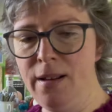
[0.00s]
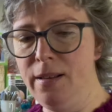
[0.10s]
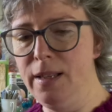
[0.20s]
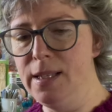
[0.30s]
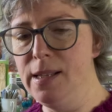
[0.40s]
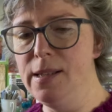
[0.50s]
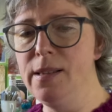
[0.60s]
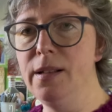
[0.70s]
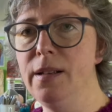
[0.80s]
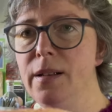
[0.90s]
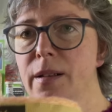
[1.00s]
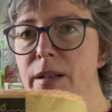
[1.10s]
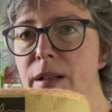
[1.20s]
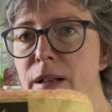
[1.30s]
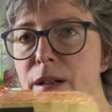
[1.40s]
this is the
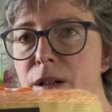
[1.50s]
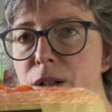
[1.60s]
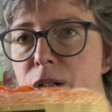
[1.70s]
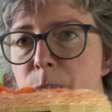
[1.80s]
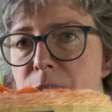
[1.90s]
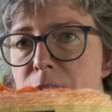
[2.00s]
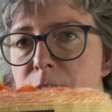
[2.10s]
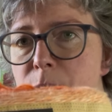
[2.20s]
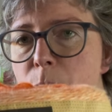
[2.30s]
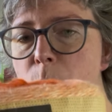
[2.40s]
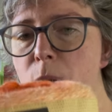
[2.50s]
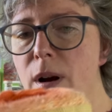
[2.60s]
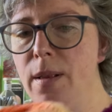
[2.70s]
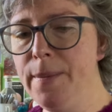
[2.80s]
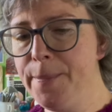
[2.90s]
Ship Hughes
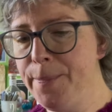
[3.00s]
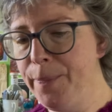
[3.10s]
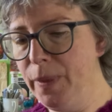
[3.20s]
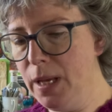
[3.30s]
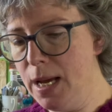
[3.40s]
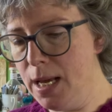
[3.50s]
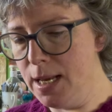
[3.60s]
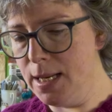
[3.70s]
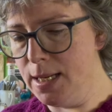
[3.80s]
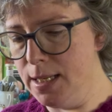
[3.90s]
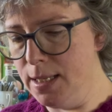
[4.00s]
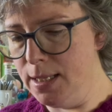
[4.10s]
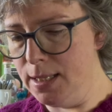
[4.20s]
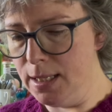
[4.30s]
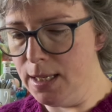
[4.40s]
whirl,
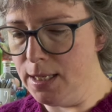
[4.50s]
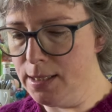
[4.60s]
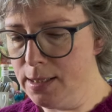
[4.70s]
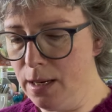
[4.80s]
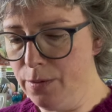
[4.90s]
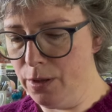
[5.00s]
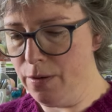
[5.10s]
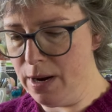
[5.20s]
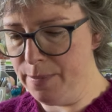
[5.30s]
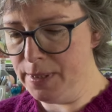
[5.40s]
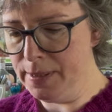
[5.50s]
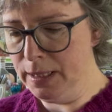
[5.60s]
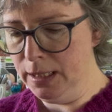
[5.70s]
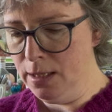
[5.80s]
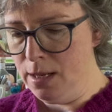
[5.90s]
and it's 100 grams,
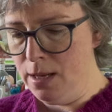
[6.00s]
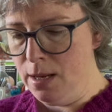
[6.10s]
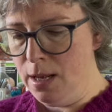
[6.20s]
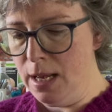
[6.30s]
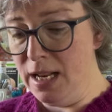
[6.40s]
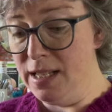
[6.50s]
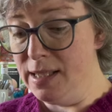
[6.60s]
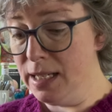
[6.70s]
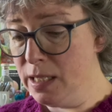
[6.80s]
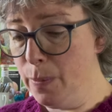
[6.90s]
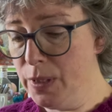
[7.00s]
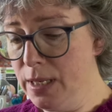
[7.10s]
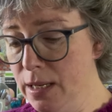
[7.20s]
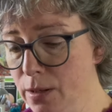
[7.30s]
and it's 60%